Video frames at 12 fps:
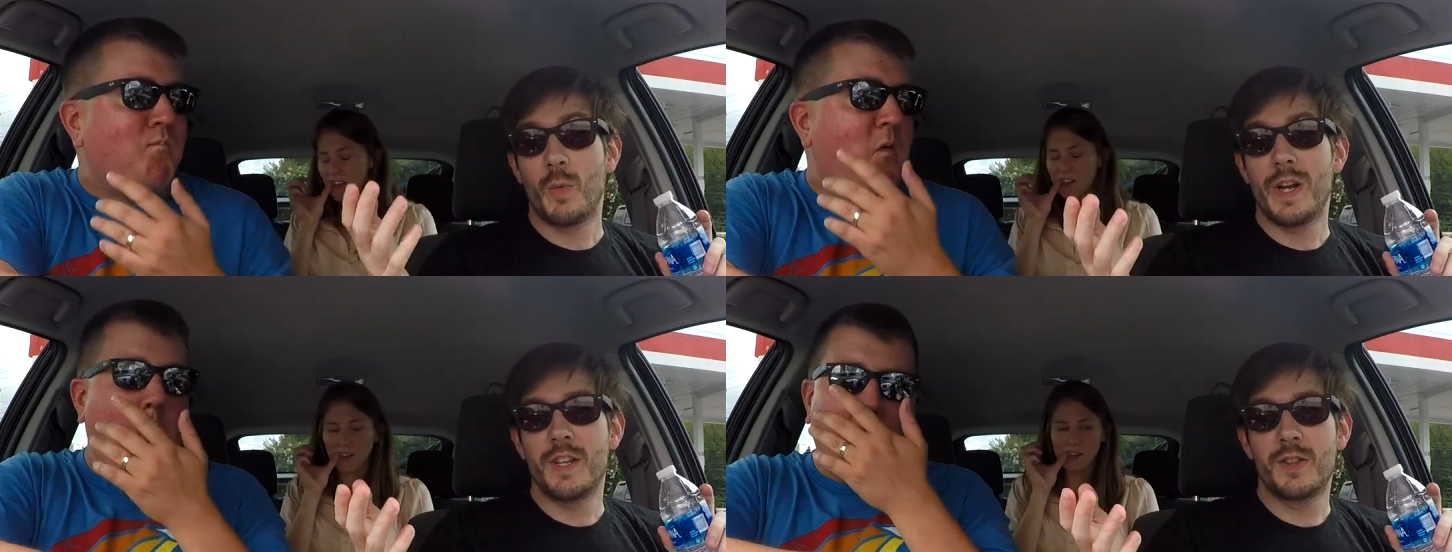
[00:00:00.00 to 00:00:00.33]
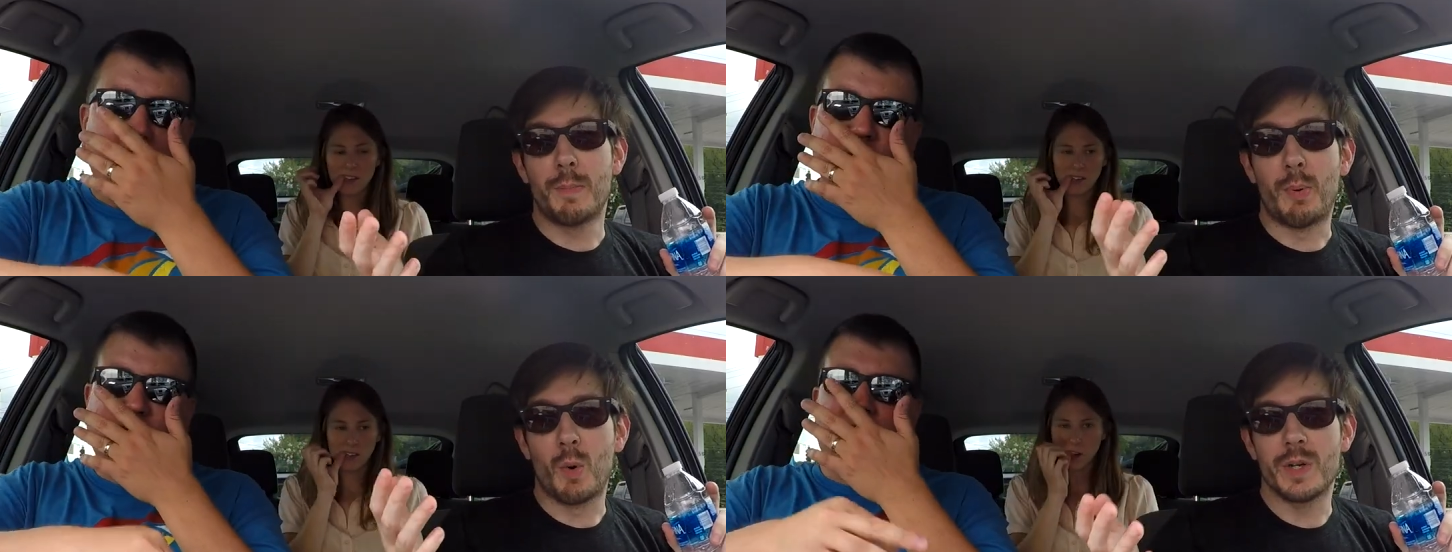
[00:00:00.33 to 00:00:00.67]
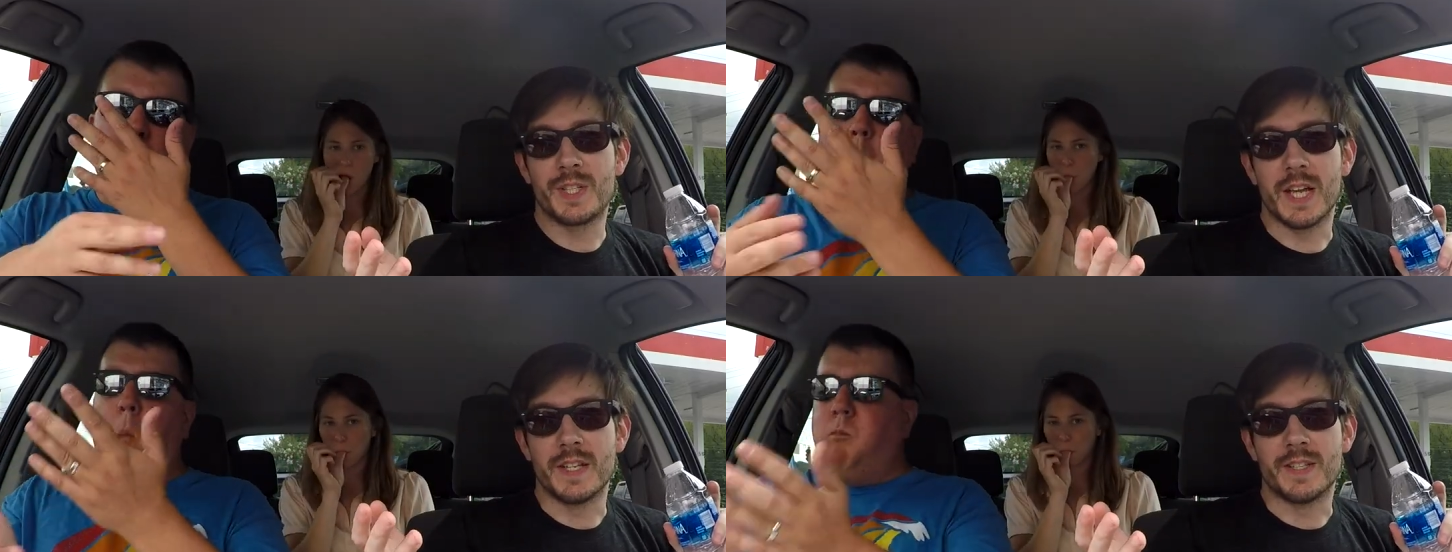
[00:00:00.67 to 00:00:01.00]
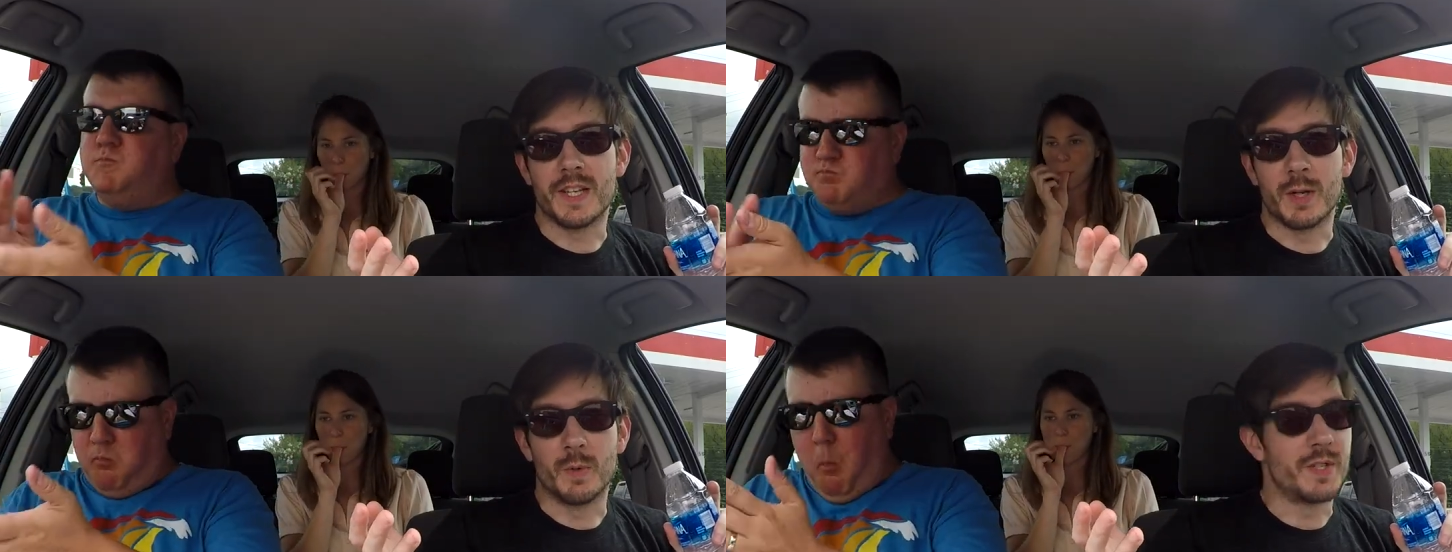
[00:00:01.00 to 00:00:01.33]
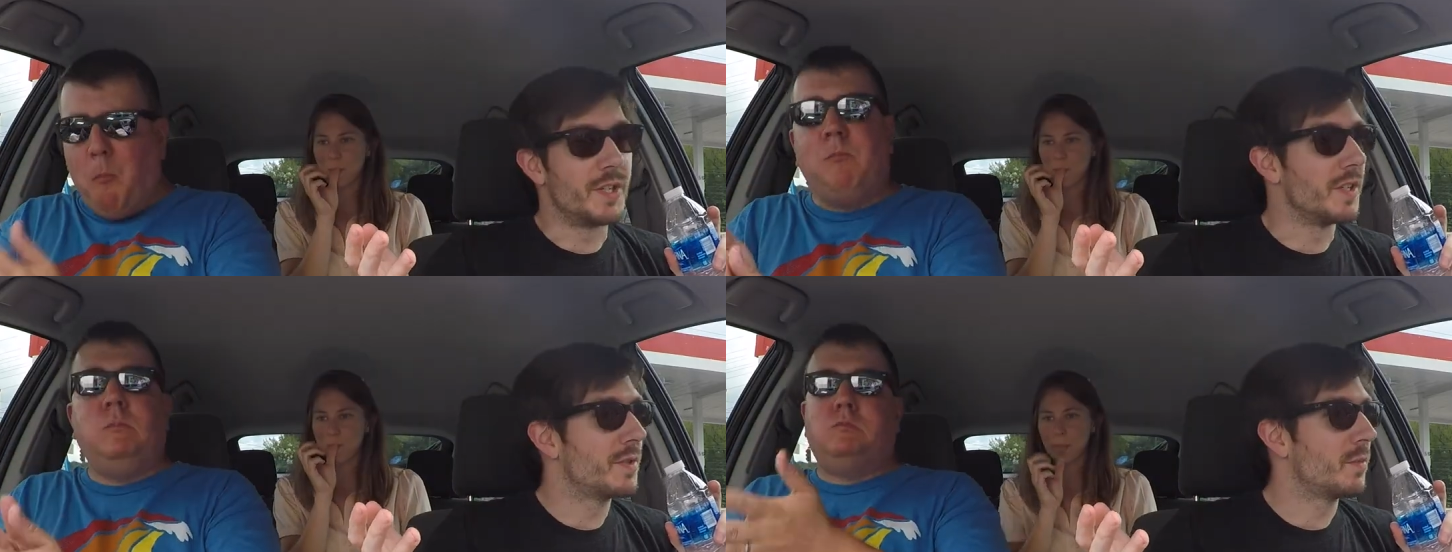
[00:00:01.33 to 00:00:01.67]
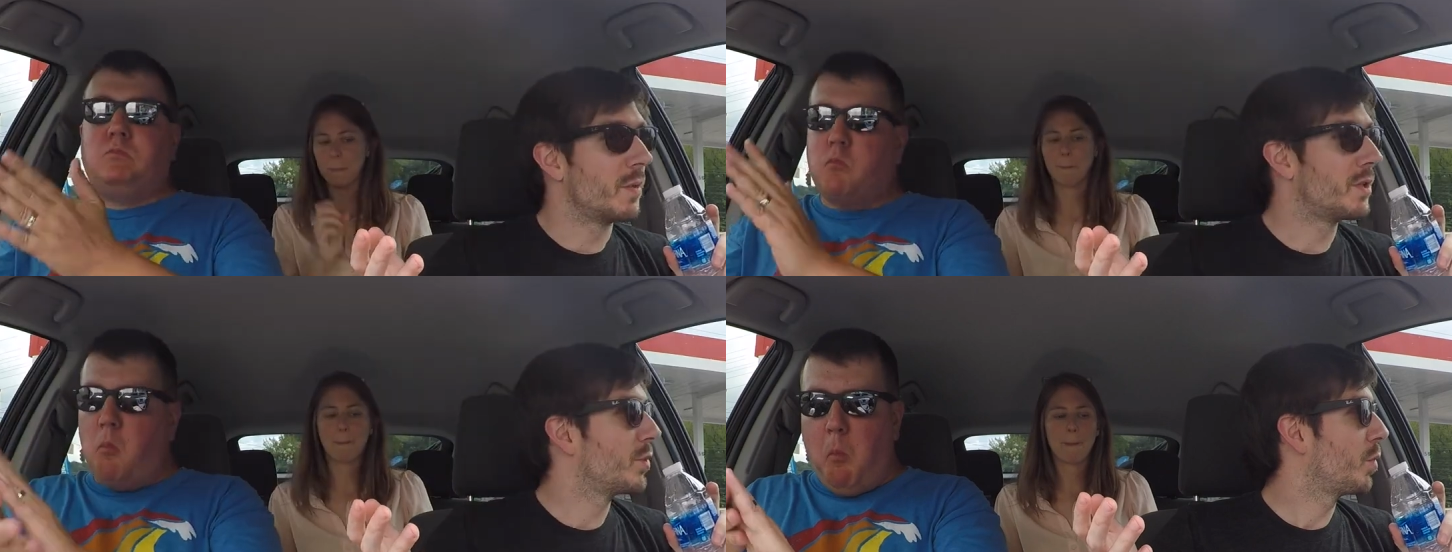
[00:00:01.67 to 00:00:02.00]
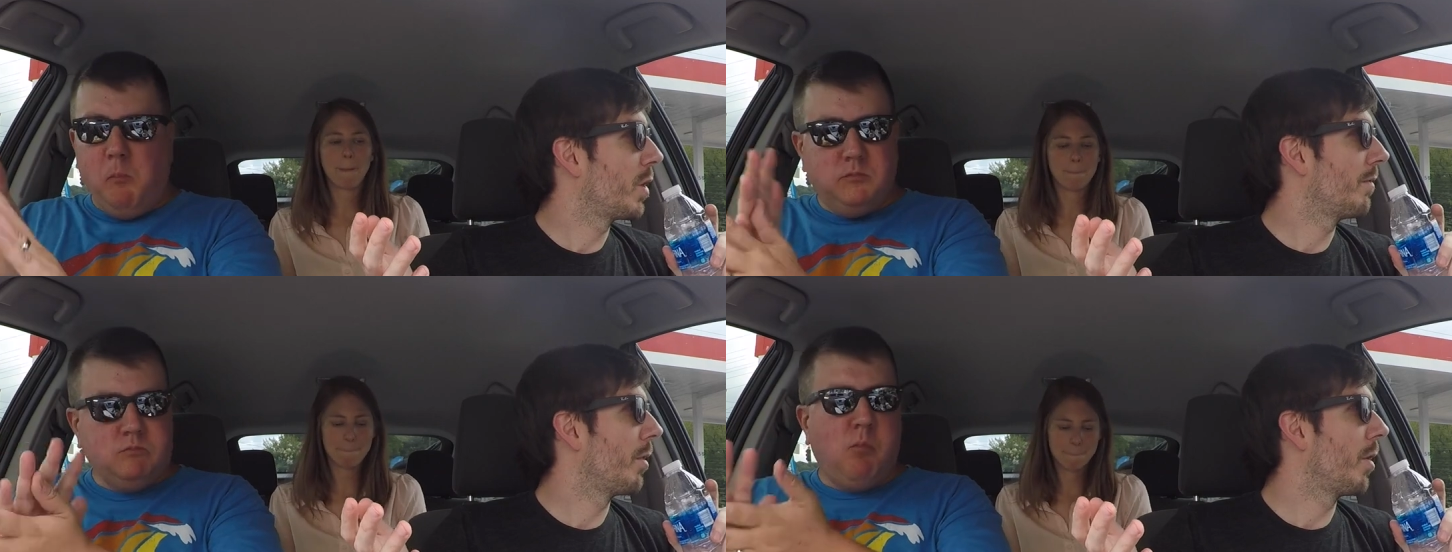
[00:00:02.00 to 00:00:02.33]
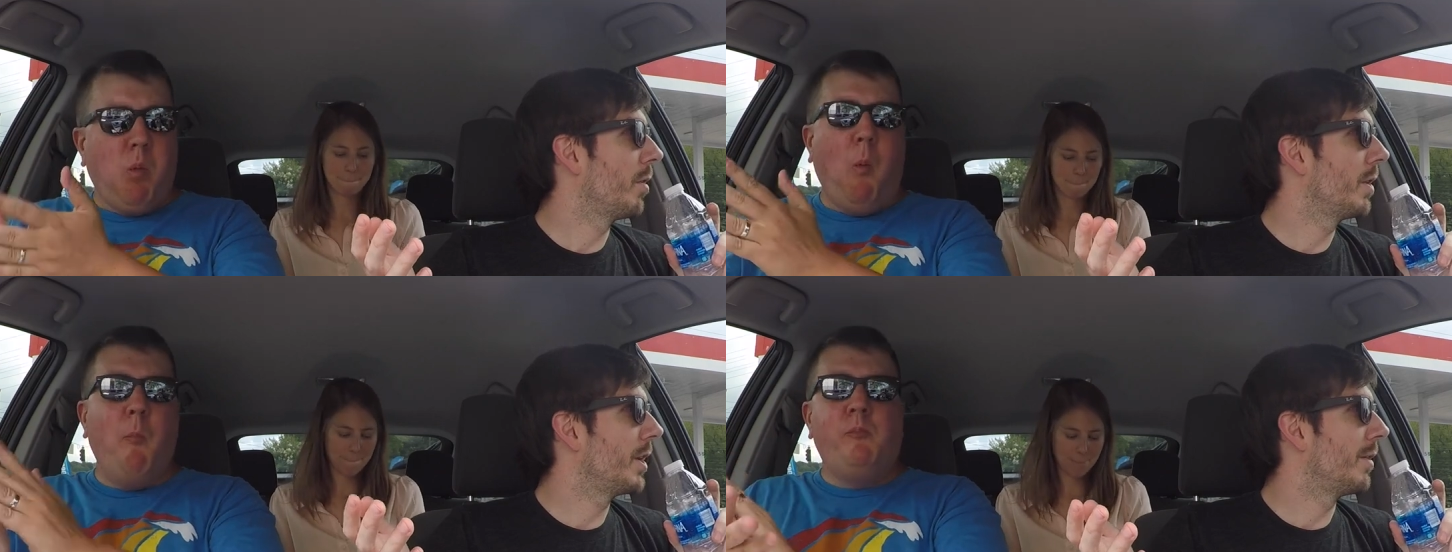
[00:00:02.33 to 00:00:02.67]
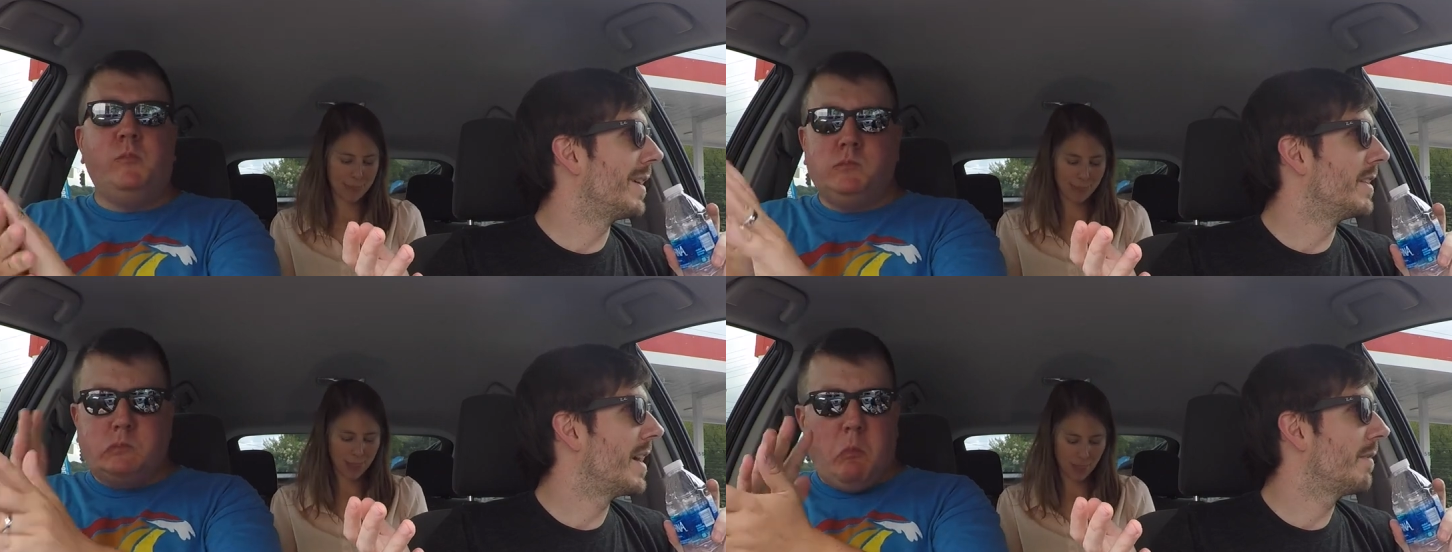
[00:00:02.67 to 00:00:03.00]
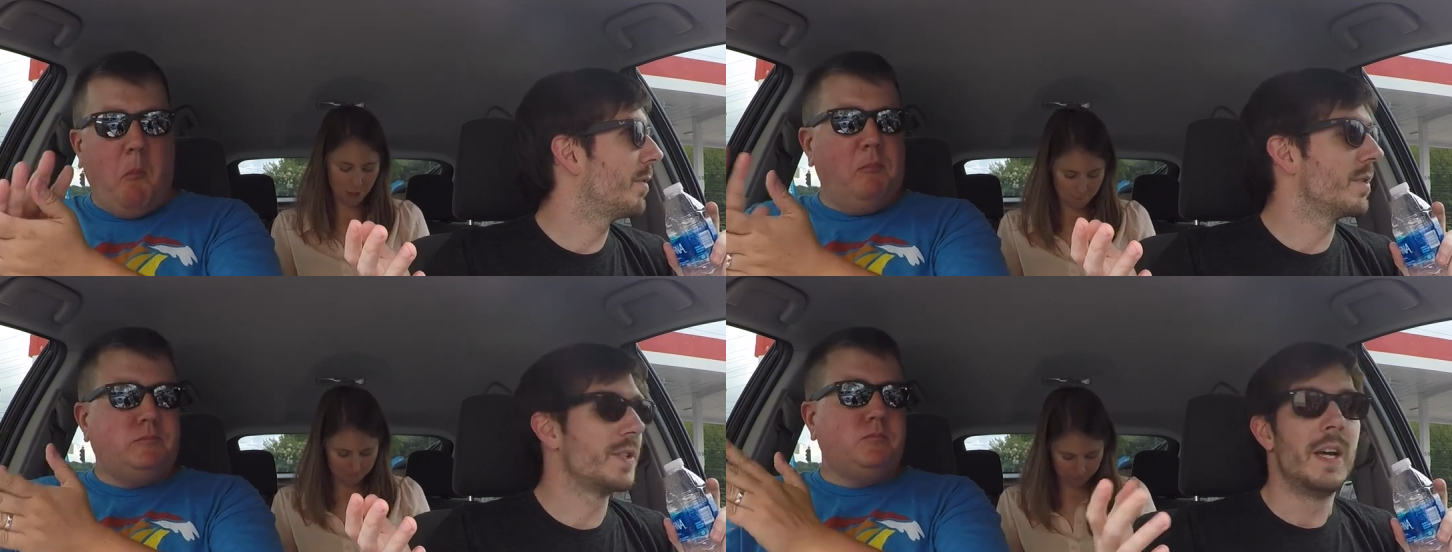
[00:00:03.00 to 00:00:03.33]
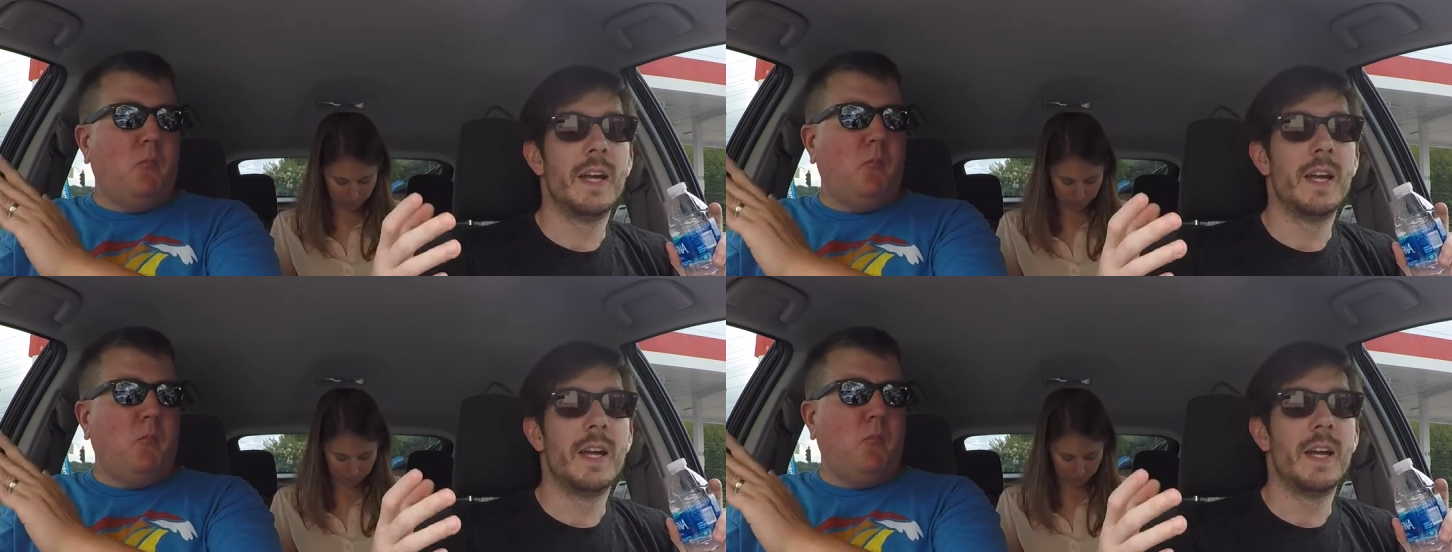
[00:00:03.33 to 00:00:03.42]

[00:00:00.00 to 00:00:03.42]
Speaker 1: we did the boar's head sandwiches, mm. which was one of our earlier endeavors,